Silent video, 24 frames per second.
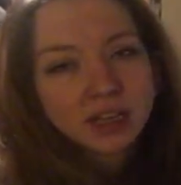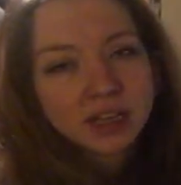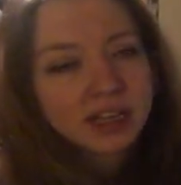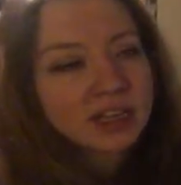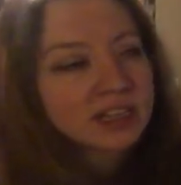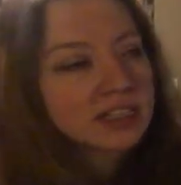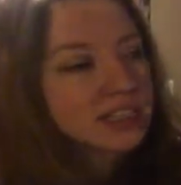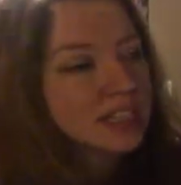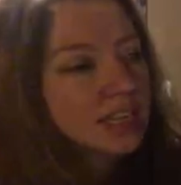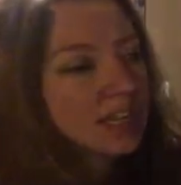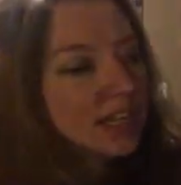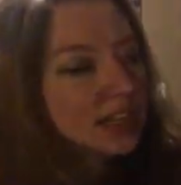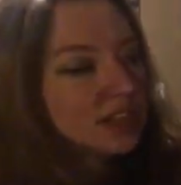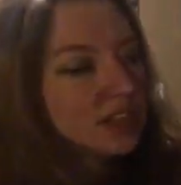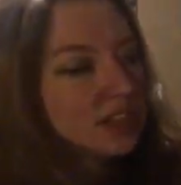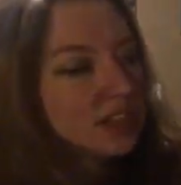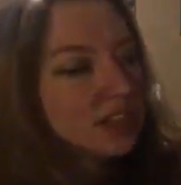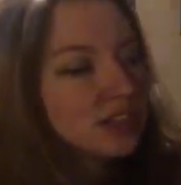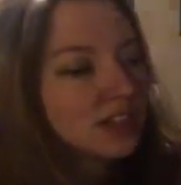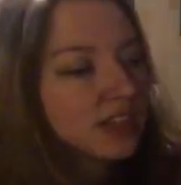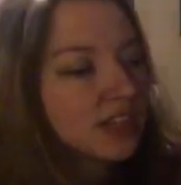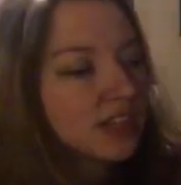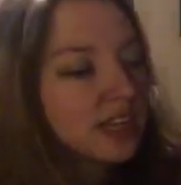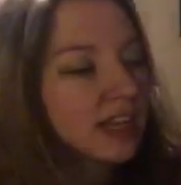because each
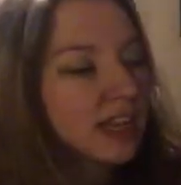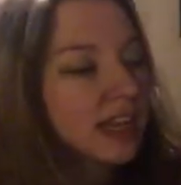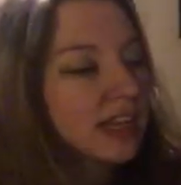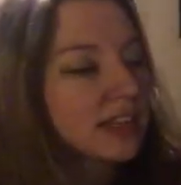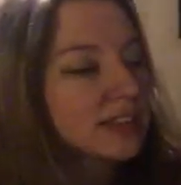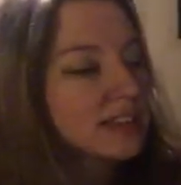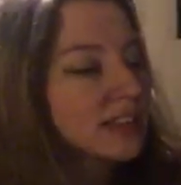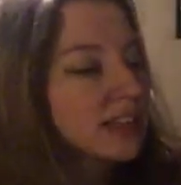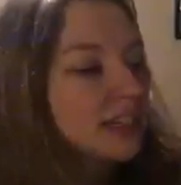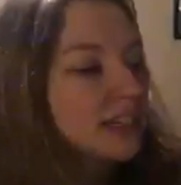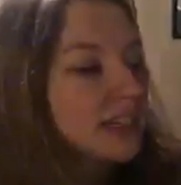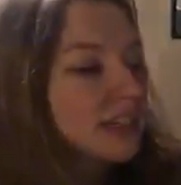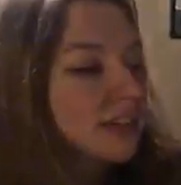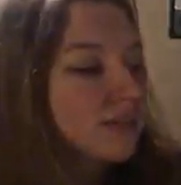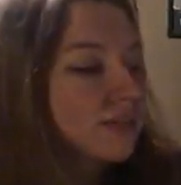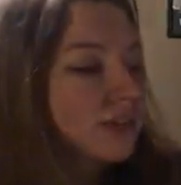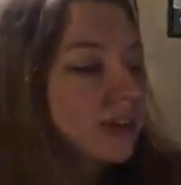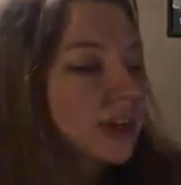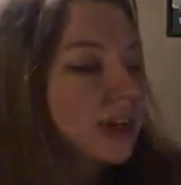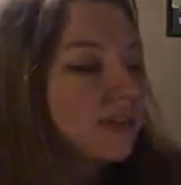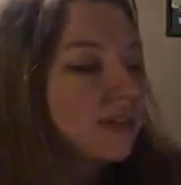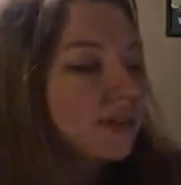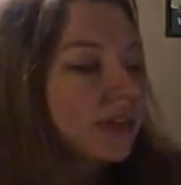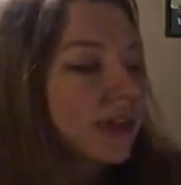thing has like
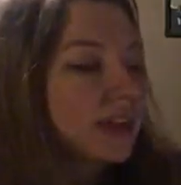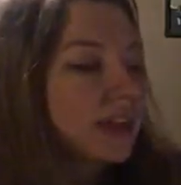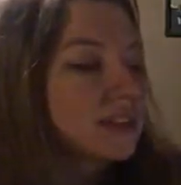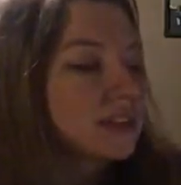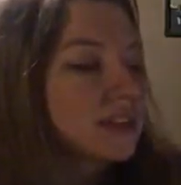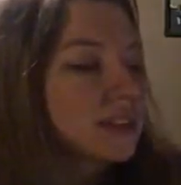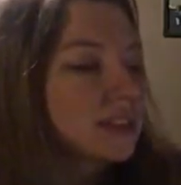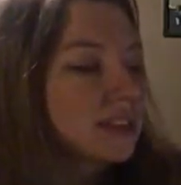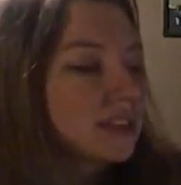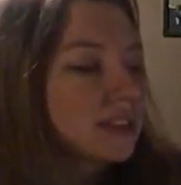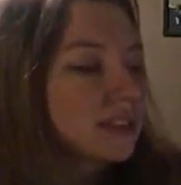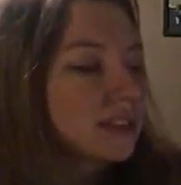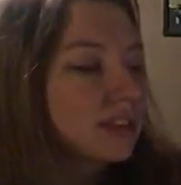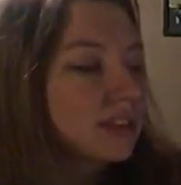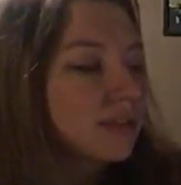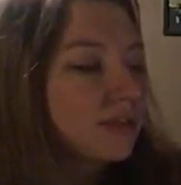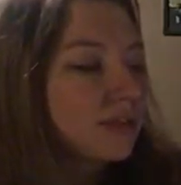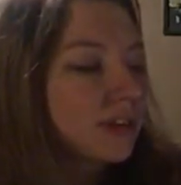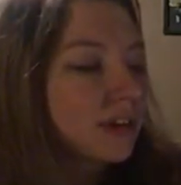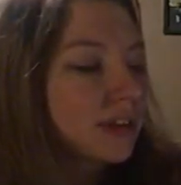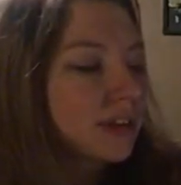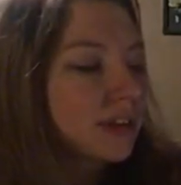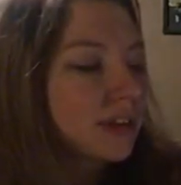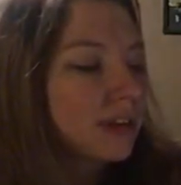different events and
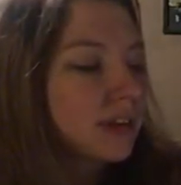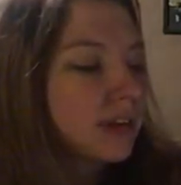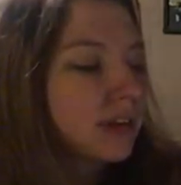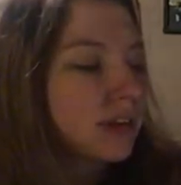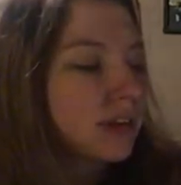different